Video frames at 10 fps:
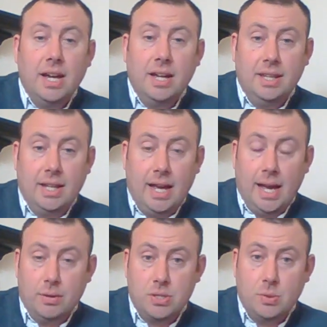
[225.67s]
and then
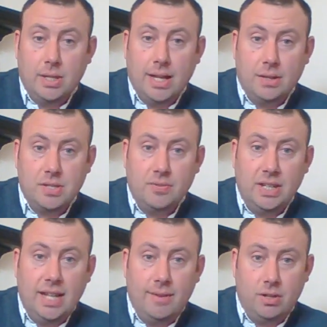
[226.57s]
out to a count of
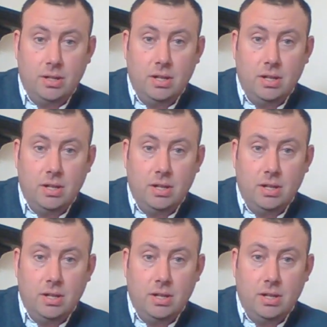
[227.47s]
11.